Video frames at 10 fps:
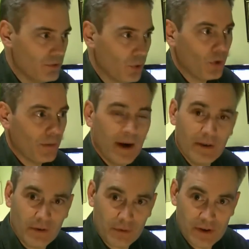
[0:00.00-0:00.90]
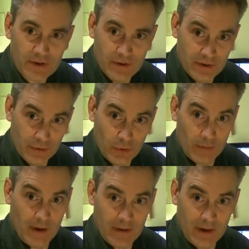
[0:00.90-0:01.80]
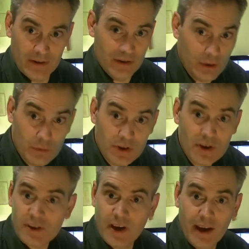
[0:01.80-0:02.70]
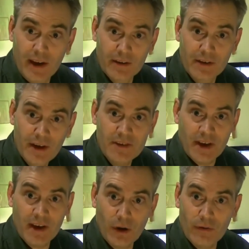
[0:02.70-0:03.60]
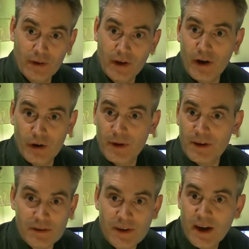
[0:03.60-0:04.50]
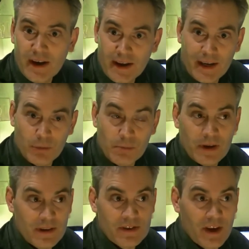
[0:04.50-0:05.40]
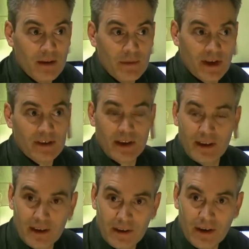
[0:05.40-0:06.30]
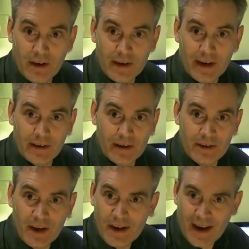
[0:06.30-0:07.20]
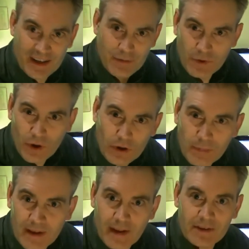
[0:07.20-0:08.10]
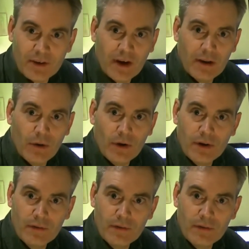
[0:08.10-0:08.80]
talk about the thrusters and talk about the engines? You would just get in, take off and go, because it would be the same as us getting in a car nowadays. And you've got to make that dialogue